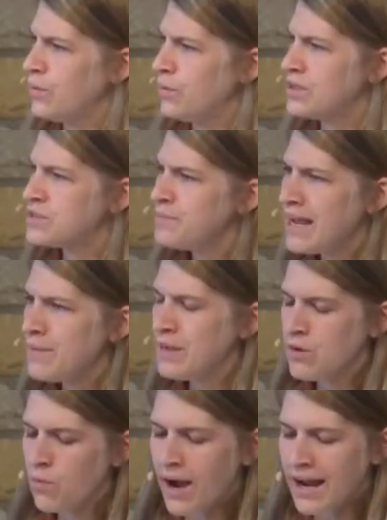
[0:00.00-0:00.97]
Which may
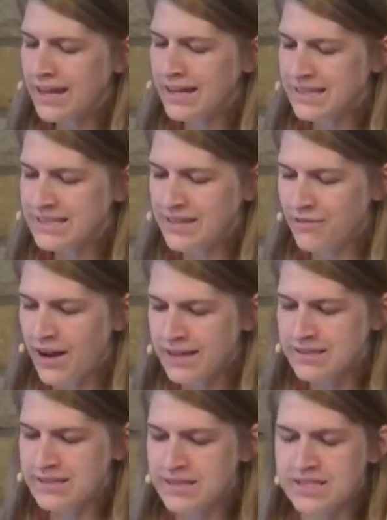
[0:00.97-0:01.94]
be why he
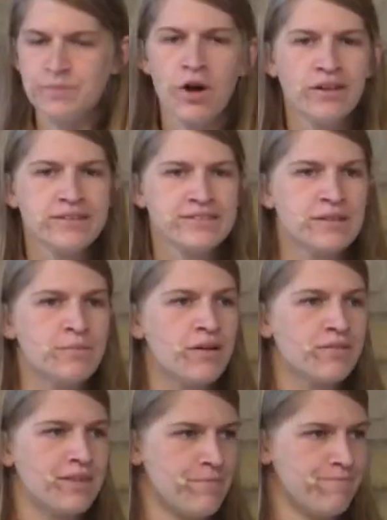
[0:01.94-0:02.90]
finds the smallest
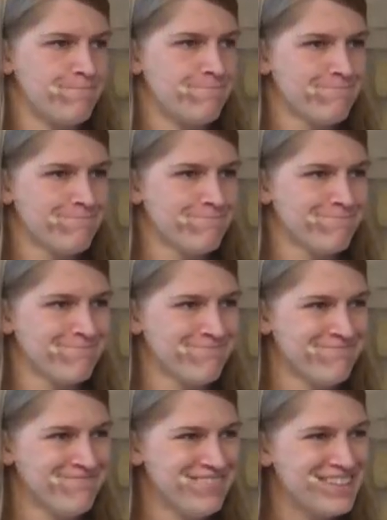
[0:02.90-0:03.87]
among them,
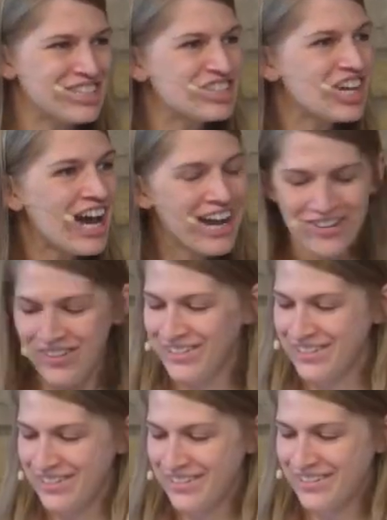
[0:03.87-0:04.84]
the
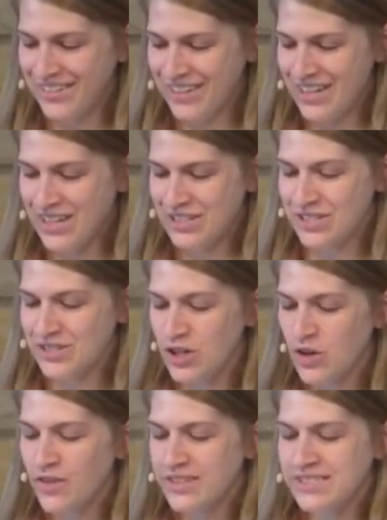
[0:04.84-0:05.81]
child, to
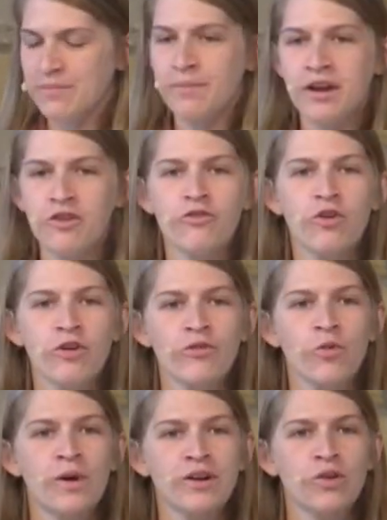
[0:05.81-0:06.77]
serve as the metaphor
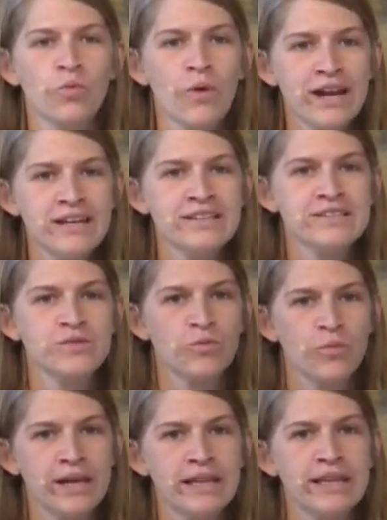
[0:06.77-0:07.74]
for what greatness
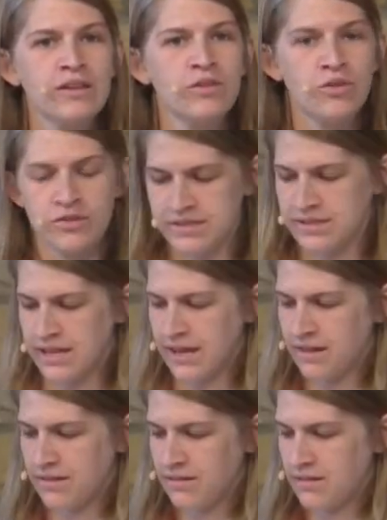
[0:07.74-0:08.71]
really looks
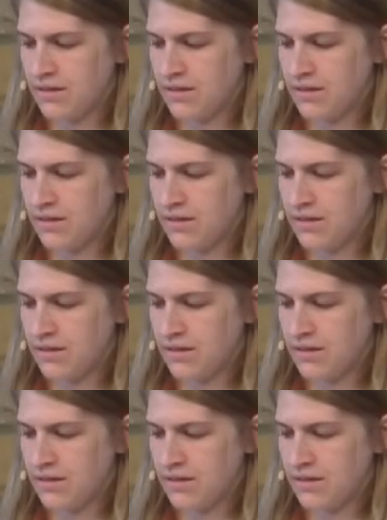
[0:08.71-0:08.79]
like.